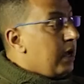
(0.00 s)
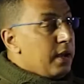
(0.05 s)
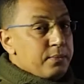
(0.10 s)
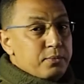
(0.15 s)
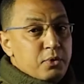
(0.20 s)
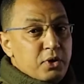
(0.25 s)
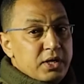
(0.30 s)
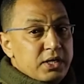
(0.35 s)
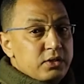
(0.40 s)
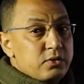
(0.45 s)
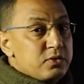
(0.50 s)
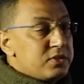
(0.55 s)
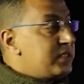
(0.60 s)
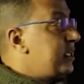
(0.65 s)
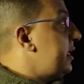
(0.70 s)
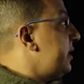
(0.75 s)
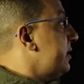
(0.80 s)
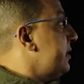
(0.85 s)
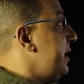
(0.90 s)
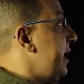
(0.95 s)
I'm going to
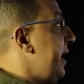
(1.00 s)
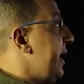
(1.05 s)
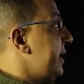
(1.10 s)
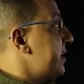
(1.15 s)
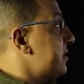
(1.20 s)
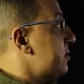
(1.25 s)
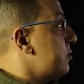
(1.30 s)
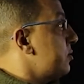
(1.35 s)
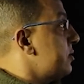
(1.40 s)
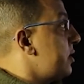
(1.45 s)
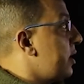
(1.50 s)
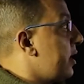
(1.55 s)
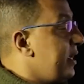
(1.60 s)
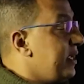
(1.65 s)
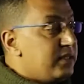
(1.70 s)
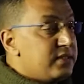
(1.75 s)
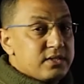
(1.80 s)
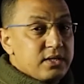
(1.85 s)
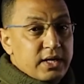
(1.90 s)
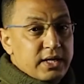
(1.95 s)
send x to the
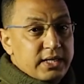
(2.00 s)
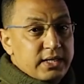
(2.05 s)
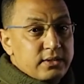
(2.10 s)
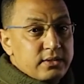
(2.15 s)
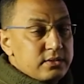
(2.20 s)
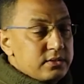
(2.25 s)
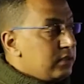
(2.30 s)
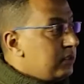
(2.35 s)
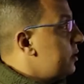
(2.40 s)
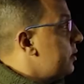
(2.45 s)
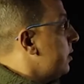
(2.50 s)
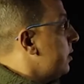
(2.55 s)
right side,